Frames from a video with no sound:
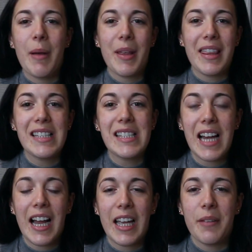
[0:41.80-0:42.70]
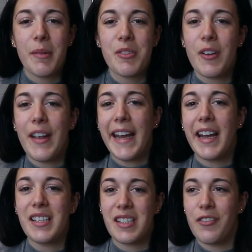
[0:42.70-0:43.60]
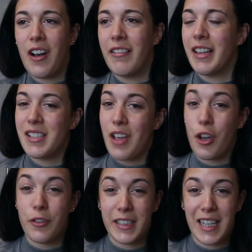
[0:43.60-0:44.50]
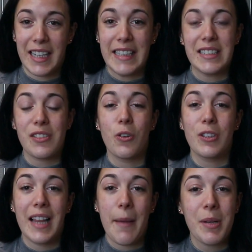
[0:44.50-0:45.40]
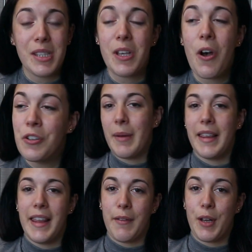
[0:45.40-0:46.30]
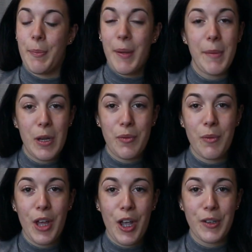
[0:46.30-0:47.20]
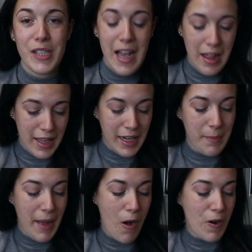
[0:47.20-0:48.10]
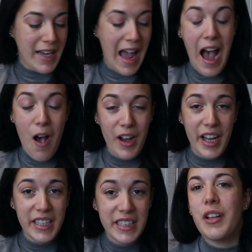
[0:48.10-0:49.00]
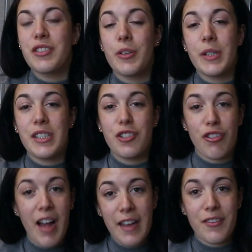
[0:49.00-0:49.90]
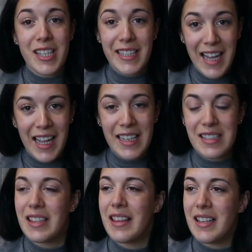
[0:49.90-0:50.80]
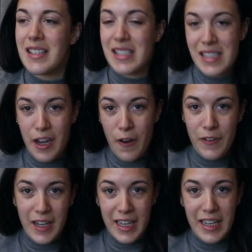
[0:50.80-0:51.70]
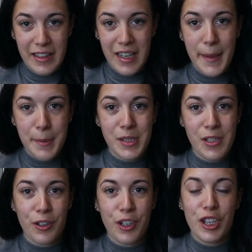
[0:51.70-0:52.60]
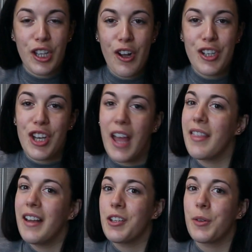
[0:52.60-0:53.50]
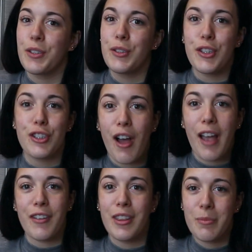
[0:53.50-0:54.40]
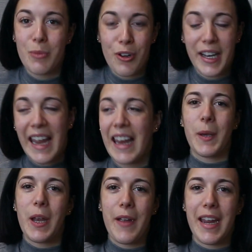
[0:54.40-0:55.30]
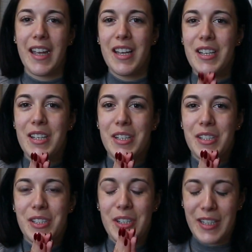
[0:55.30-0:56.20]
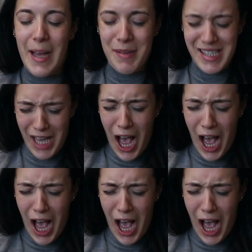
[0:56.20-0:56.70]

But this time I'm doing a safari that's overnight, it's called Leopard Song, and they're gonna pick me up from the hotel in about an hour, do a drive tonight, then stay overnight in the Leopard Song Lodge, and then do another drive in the morning. We're going to Leopard